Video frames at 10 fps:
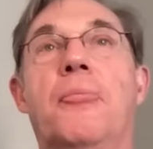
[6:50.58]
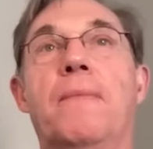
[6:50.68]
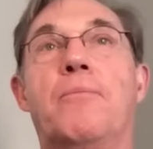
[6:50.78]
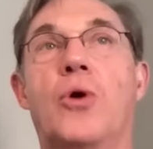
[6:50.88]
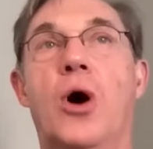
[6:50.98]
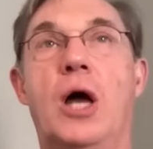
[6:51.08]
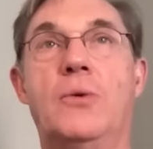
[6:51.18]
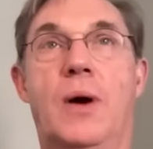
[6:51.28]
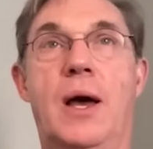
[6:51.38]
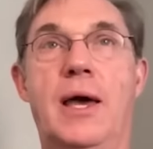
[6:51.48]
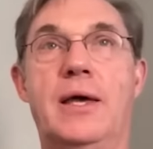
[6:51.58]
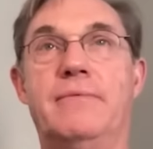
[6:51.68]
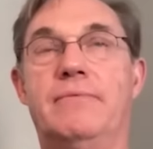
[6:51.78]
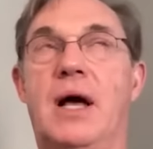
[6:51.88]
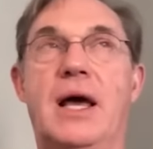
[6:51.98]
Broadway
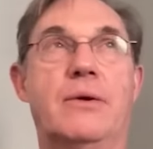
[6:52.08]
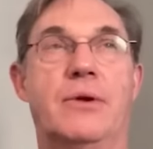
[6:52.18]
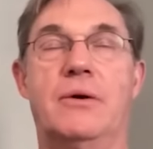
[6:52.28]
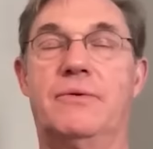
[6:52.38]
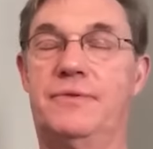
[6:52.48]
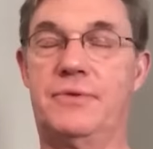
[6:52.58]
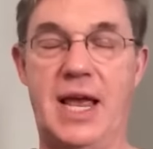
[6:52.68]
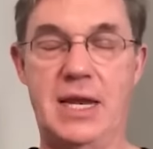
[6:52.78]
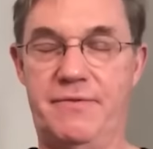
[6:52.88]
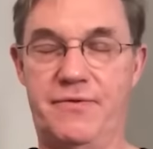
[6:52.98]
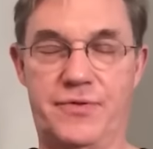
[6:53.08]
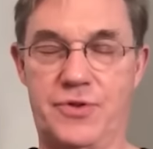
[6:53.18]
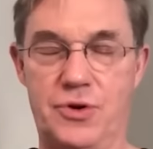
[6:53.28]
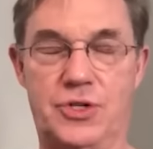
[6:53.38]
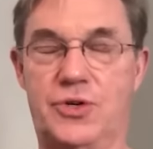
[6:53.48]
and I don't know,
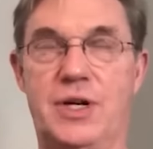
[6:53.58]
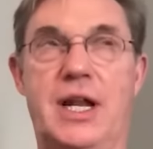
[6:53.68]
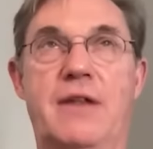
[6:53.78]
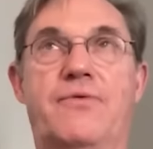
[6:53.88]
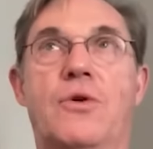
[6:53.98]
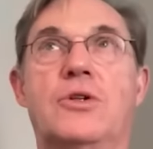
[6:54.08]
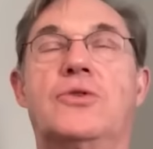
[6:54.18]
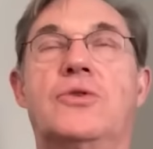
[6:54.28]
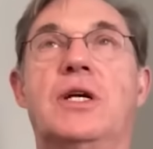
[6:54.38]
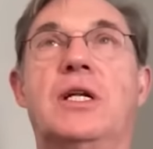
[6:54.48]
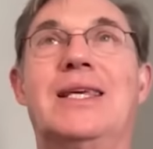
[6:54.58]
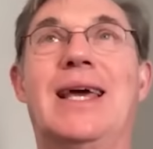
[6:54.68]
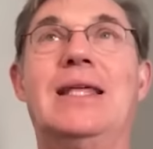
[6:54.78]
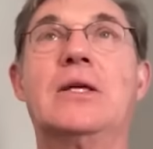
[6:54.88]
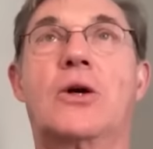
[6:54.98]
83rd Street, 84th
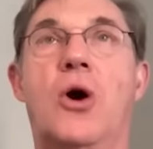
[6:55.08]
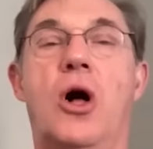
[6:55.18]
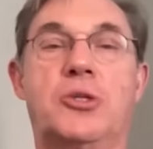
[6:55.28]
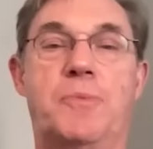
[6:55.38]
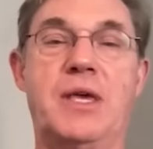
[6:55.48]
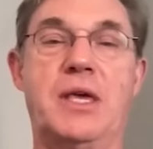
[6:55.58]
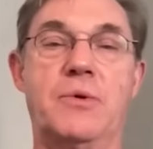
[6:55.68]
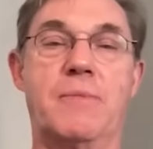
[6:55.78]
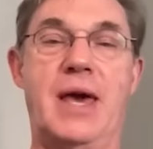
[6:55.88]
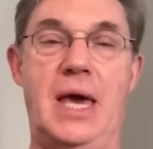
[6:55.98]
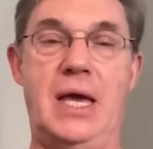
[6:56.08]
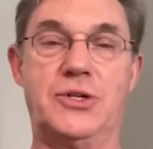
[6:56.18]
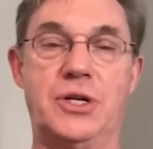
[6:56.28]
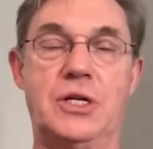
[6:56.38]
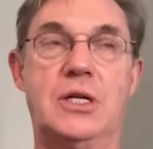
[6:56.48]
Street, getting the call, speaking with my
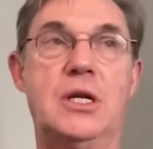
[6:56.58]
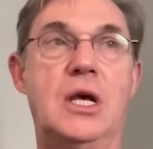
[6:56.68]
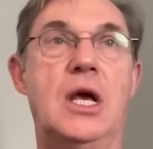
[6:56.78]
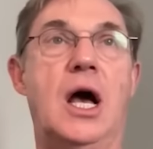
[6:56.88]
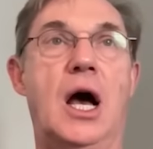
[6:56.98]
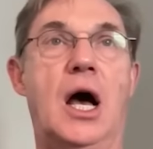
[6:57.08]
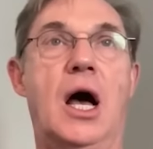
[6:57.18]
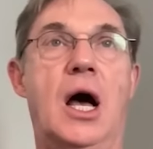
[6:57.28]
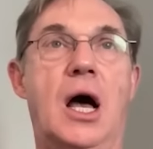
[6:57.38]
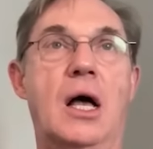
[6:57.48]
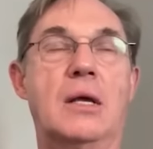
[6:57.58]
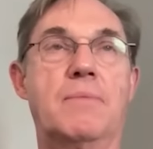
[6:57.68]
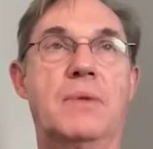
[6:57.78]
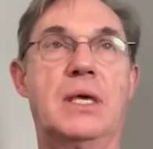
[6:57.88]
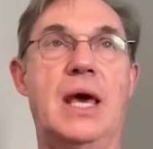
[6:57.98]
agent, uh,
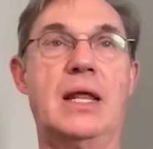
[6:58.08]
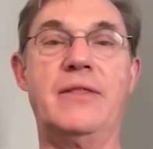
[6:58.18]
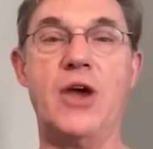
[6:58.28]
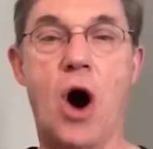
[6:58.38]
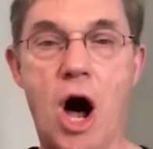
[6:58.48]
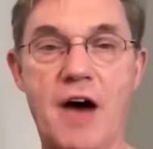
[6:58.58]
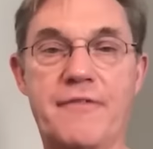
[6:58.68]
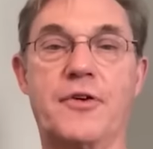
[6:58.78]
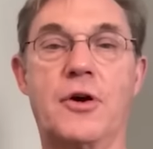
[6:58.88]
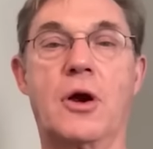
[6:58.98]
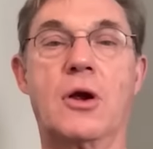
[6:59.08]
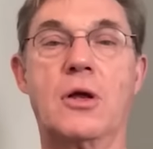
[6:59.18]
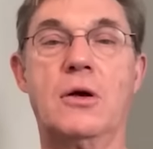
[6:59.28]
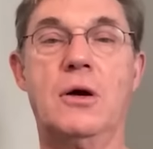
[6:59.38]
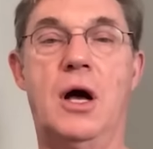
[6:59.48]
getting the offer
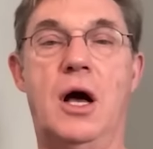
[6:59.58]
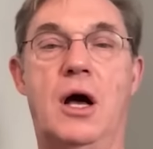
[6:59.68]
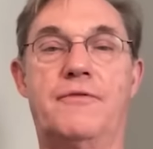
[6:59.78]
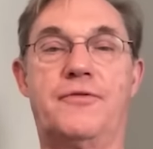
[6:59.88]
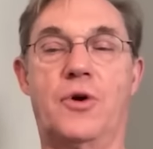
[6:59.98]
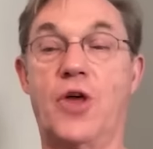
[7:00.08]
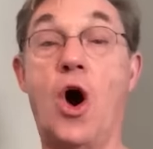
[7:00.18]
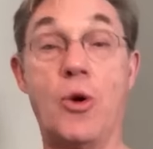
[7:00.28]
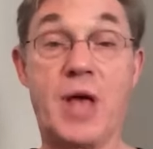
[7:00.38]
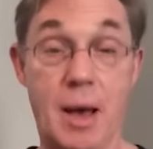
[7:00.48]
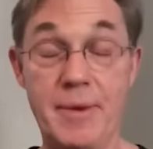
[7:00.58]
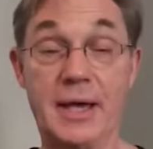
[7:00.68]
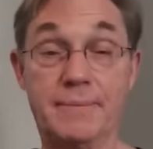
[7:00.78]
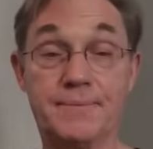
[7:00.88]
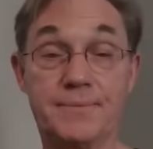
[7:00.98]
uh, for the homecoming.